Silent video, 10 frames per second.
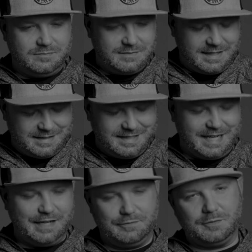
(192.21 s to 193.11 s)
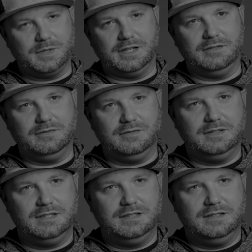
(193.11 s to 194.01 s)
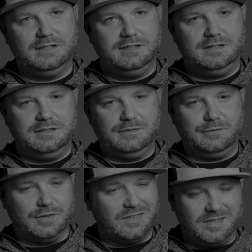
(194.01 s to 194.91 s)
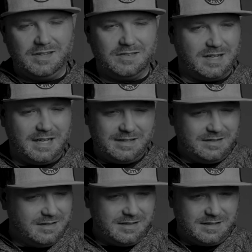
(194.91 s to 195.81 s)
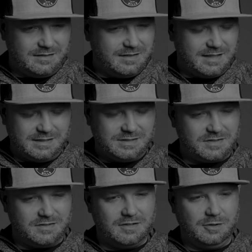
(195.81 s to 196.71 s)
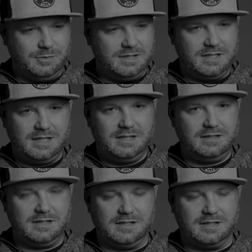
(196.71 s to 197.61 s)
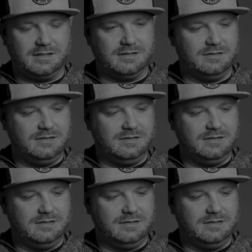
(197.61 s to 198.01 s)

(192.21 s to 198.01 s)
had died for me for the sins that I had done, and just knowing that, and